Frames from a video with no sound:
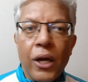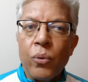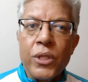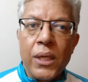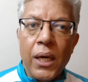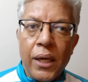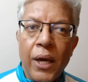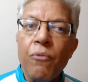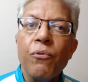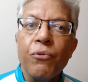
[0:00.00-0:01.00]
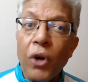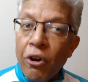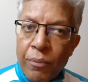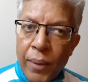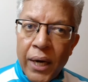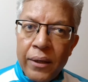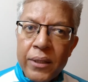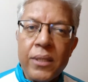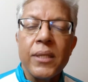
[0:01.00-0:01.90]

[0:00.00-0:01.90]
it was a game full of blunders,